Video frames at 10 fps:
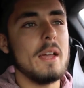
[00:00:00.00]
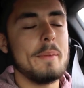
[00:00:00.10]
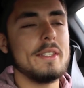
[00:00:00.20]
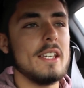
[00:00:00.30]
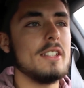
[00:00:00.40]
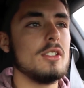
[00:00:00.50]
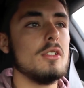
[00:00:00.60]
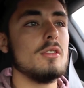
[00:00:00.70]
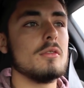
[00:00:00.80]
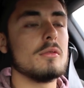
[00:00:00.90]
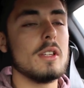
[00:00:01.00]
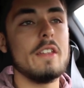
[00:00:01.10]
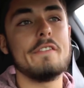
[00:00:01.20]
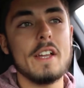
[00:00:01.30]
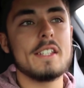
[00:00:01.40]
the MPT tune
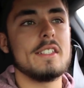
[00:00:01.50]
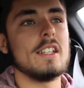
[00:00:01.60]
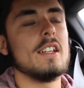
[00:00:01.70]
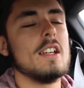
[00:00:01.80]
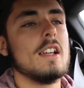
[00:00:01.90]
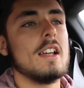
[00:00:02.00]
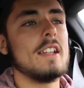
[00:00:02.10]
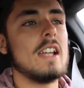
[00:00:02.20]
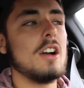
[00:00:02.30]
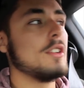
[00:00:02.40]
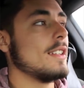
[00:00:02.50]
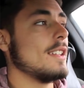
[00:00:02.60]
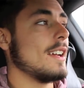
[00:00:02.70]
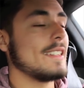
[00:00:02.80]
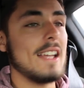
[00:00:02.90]
really fixed it, and now you
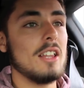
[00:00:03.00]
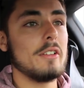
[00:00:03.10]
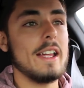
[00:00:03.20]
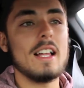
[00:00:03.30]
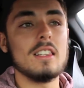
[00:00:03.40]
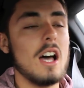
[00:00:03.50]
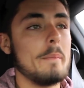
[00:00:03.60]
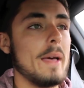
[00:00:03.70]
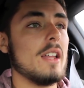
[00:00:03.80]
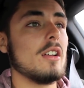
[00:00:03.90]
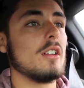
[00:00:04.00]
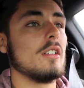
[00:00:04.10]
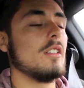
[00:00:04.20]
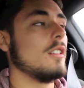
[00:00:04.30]
can accelerate a lot better